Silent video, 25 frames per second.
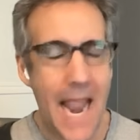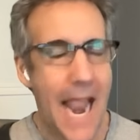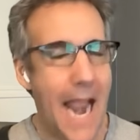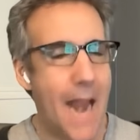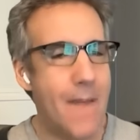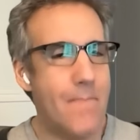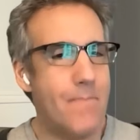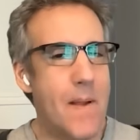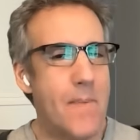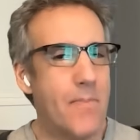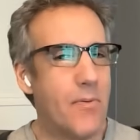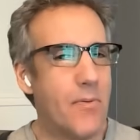
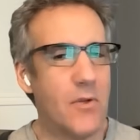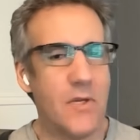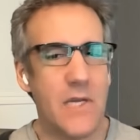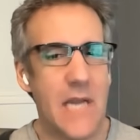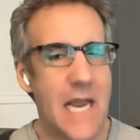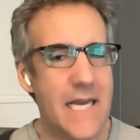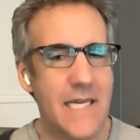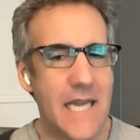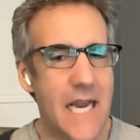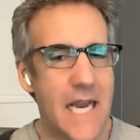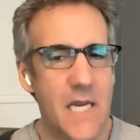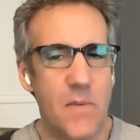And people
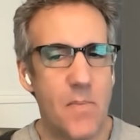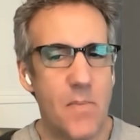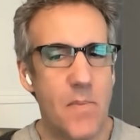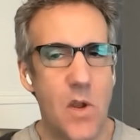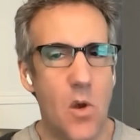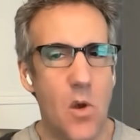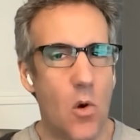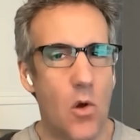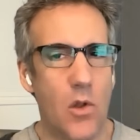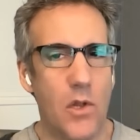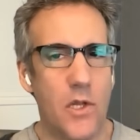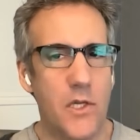say to
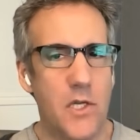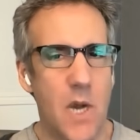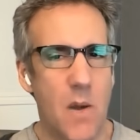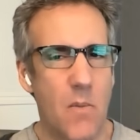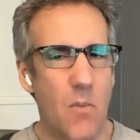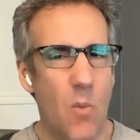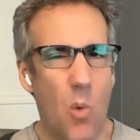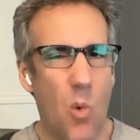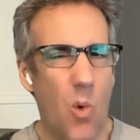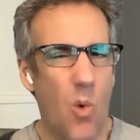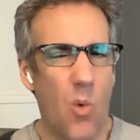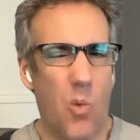me all the
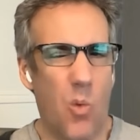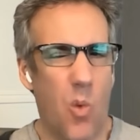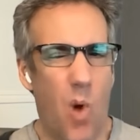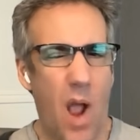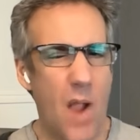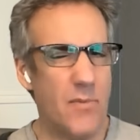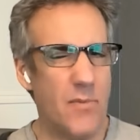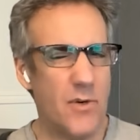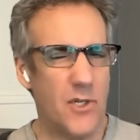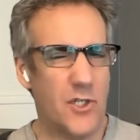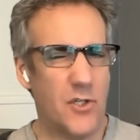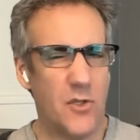time, well,
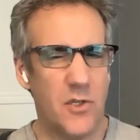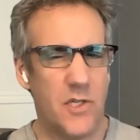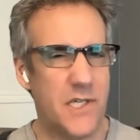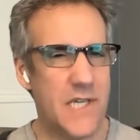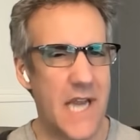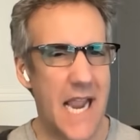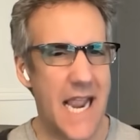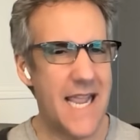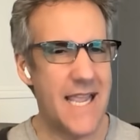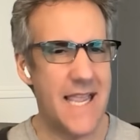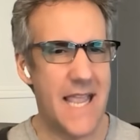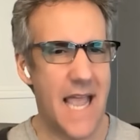why would you
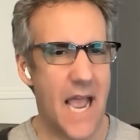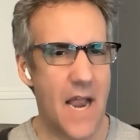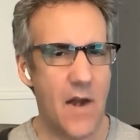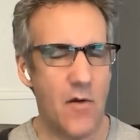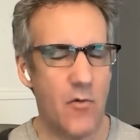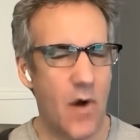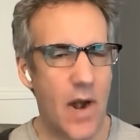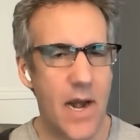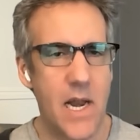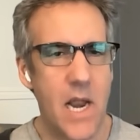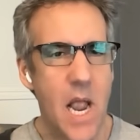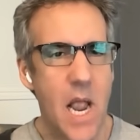say that,
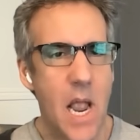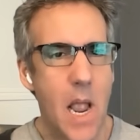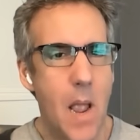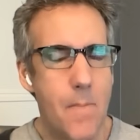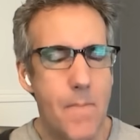right?